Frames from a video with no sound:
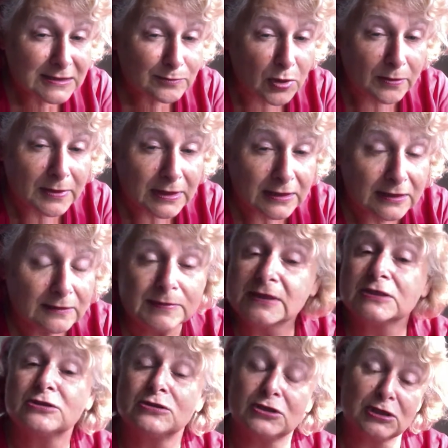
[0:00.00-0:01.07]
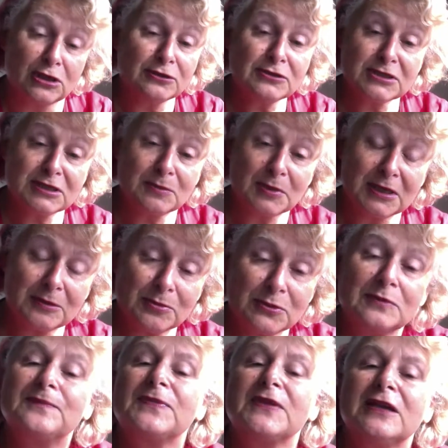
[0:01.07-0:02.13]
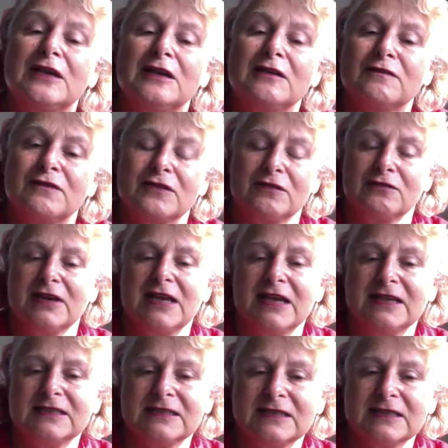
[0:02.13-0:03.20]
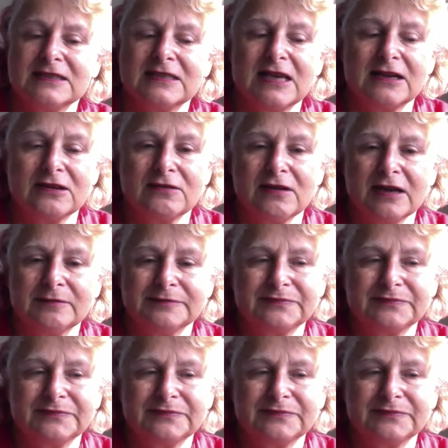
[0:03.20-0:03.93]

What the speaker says: probably a little bit too close to people for 3 hours didn't sound great.